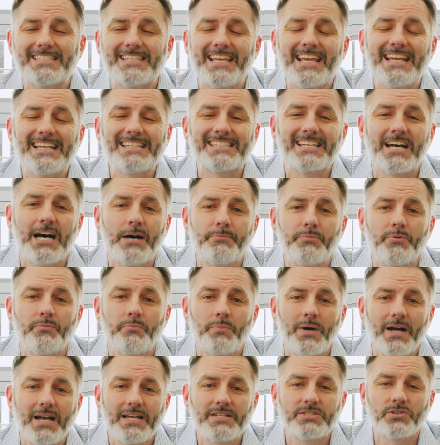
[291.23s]
staying top of
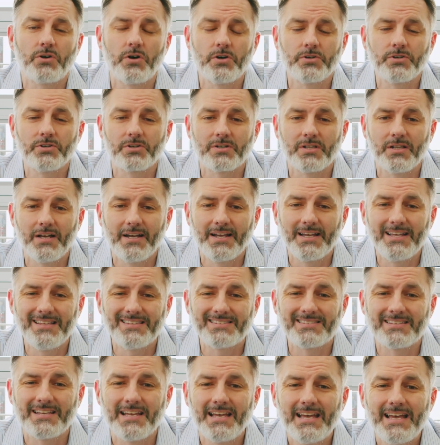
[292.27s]
mind to all your
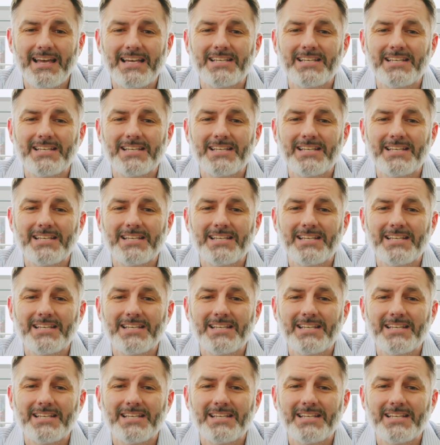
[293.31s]
clients.